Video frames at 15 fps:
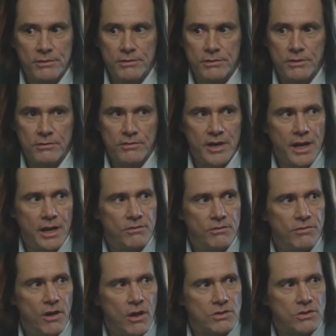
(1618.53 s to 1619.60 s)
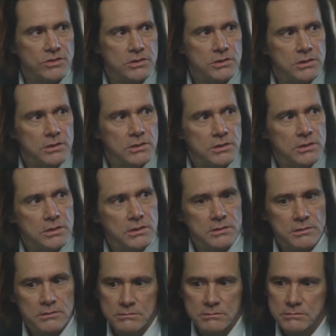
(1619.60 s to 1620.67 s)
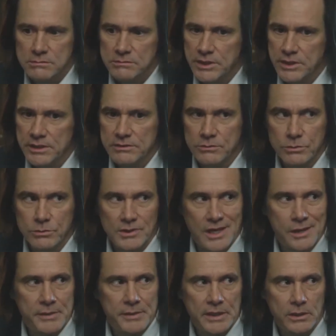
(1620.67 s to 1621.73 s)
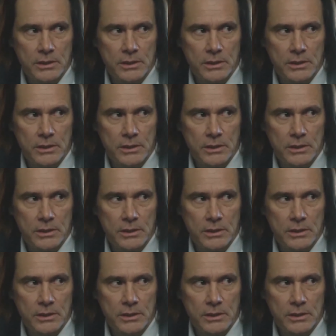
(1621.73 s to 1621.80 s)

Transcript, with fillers: over niagara falls chances would not be good